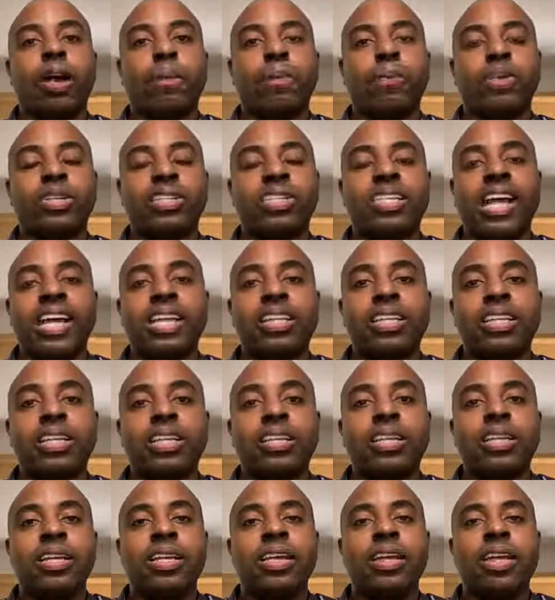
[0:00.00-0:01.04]

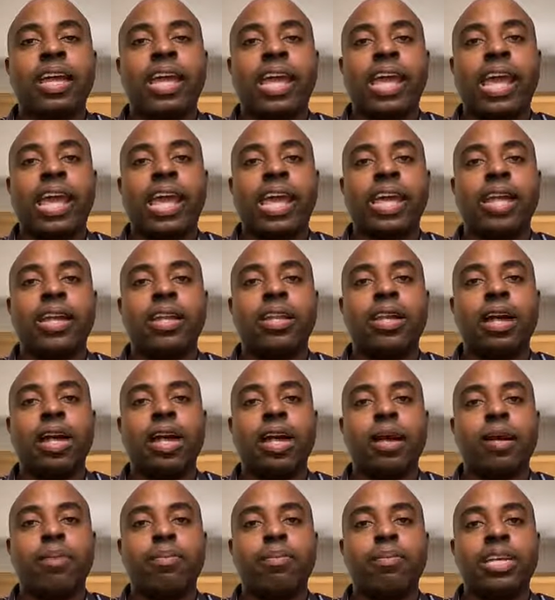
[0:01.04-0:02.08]
protected and
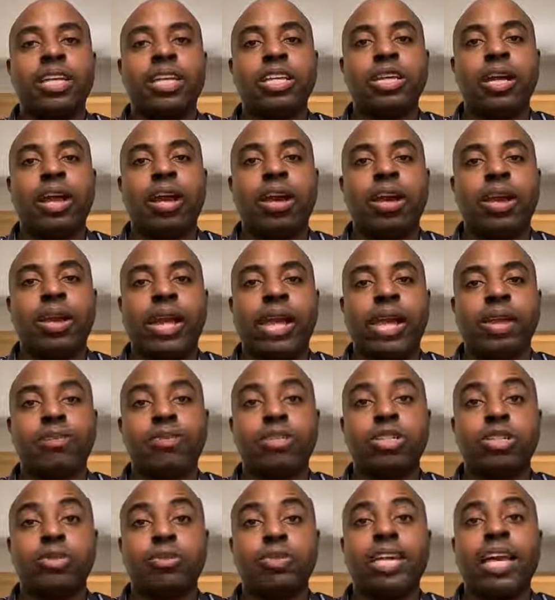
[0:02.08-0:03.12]
are
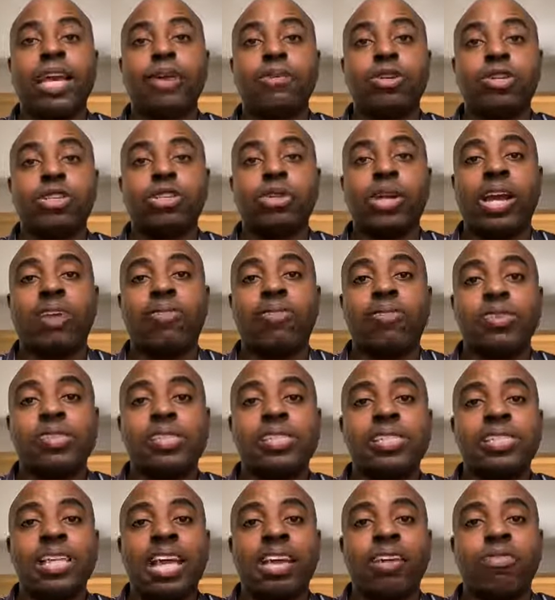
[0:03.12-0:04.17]
able to travel
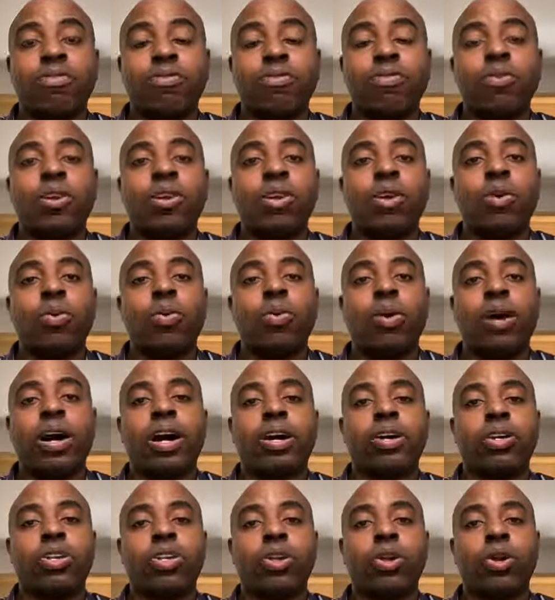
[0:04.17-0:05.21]
safe
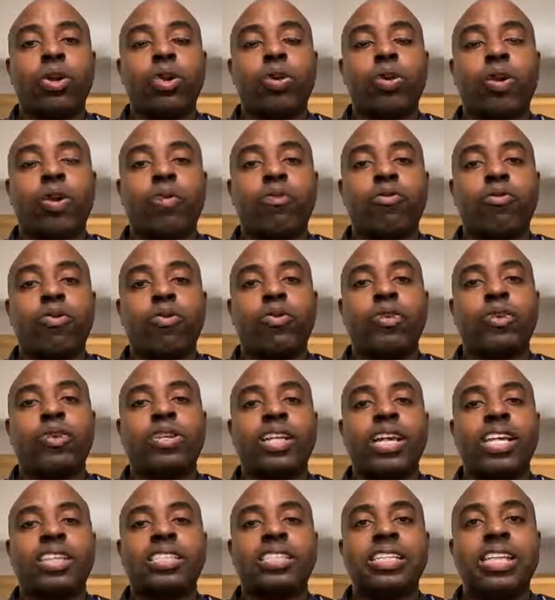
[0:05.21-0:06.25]
while you're going from your
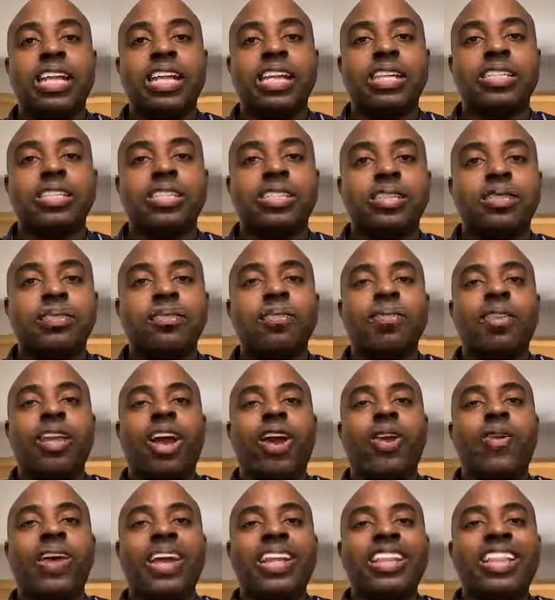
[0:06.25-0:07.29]
destination.
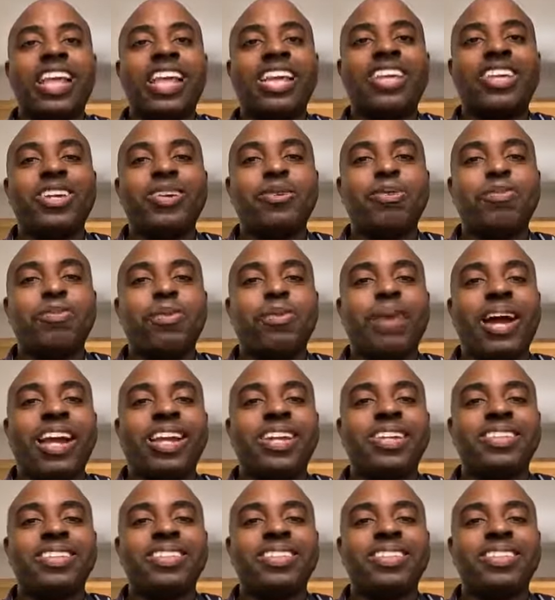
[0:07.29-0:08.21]
All right, thank you. Bye-bye.